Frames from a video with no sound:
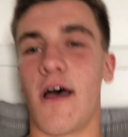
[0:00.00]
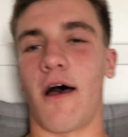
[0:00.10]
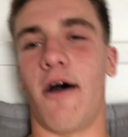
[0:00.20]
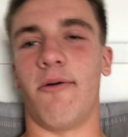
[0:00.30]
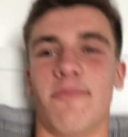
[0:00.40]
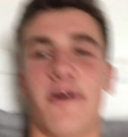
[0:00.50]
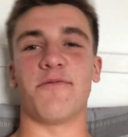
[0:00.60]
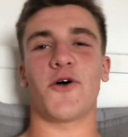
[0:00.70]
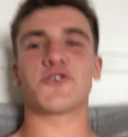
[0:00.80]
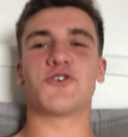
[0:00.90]
I'm
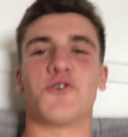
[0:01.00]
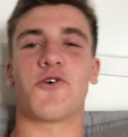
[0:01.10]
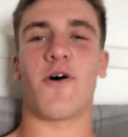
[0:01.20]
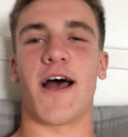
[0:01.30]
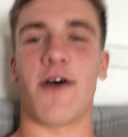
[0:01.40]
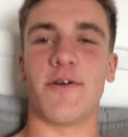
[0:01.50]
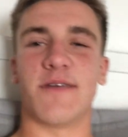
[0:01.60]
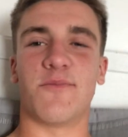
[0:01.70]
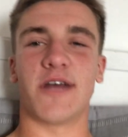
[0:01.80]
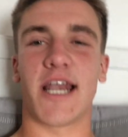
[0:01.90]
not sure quite how we
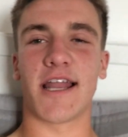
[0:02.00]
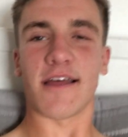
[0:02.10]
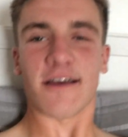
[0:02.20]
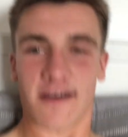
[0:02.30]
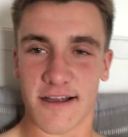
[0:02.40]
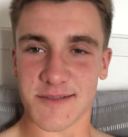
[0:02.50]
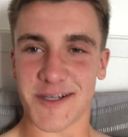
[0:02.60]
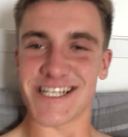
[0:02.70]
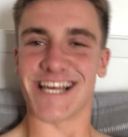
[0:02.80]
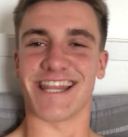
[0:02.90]
didn't win,
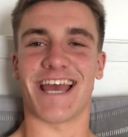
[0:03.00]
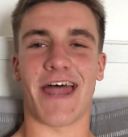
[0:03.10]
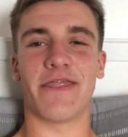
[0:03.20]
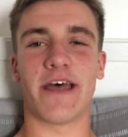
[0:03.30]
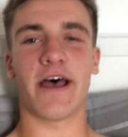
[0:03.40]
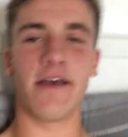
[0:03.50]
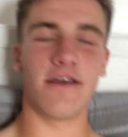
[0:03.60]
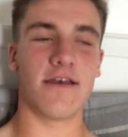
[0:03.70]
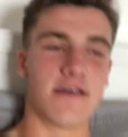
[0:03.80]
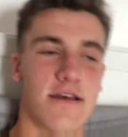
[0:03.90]
especially at the end there.
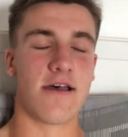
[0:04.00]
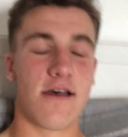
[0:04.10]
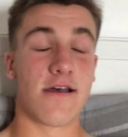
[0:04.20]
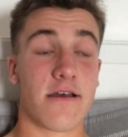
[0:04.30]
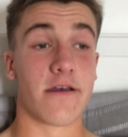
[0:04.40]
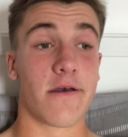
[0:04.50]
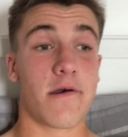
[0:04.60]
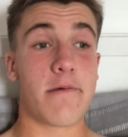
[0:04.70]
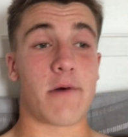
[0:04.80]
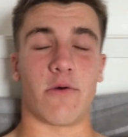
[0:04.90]

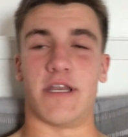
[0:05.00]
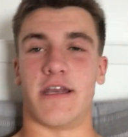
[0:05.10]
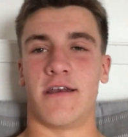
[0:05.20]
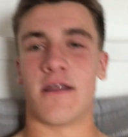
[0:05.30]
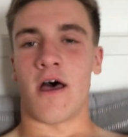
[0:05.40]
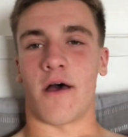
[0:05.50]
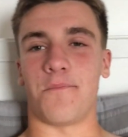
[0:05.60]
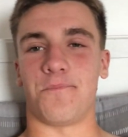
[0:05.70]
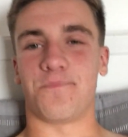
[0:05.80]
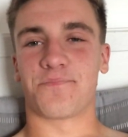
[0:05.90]
But we didn't,
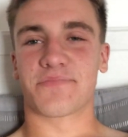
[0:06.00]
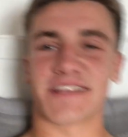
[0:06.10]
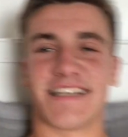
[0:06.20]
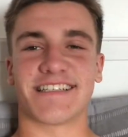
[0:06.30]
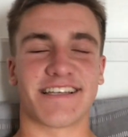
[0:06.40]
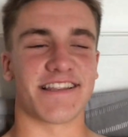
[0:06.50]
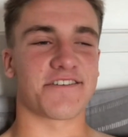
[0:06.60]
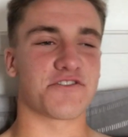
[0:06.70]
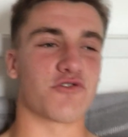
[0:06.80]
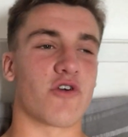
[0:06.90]
so that
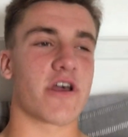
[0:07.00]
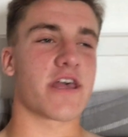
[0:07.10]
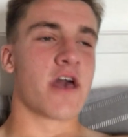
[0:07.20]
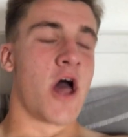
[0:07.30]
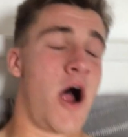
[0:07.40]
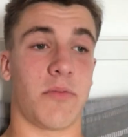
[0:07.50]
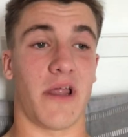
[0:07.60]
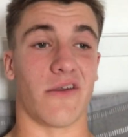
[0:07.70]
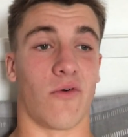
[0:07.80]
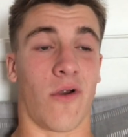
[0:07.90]
was alright. I
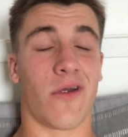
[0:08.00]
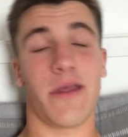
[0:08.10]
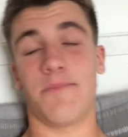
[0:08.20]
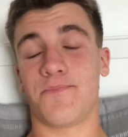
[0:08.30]
played alright.